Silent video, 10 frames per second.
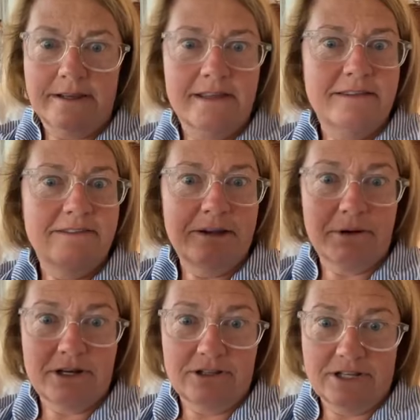And then they
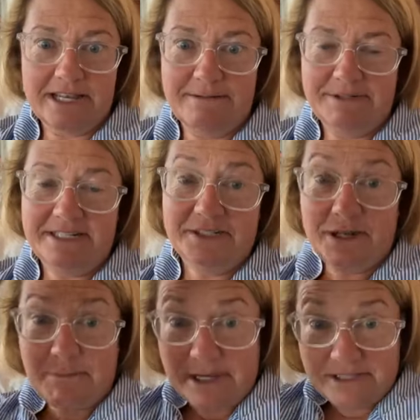were going to look empty.
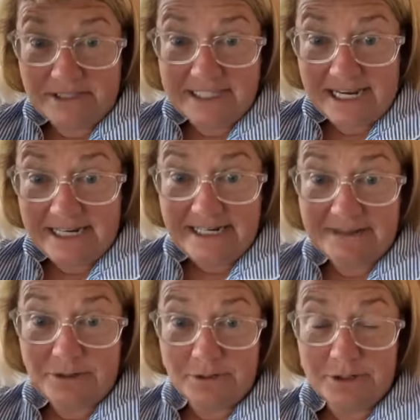So I bought the
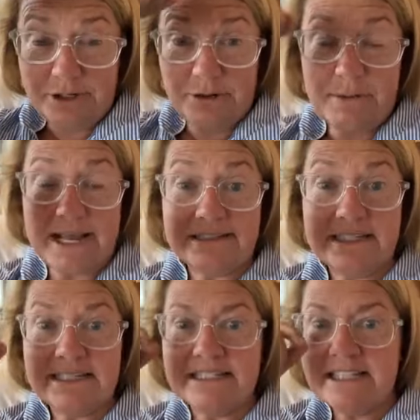tiny little, you know,
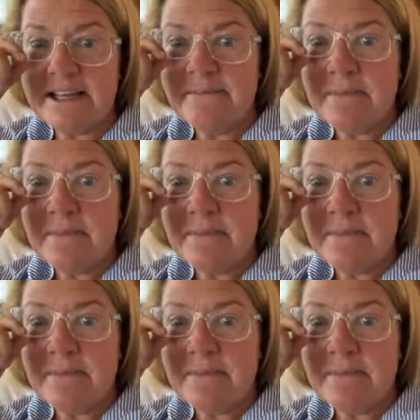baskets.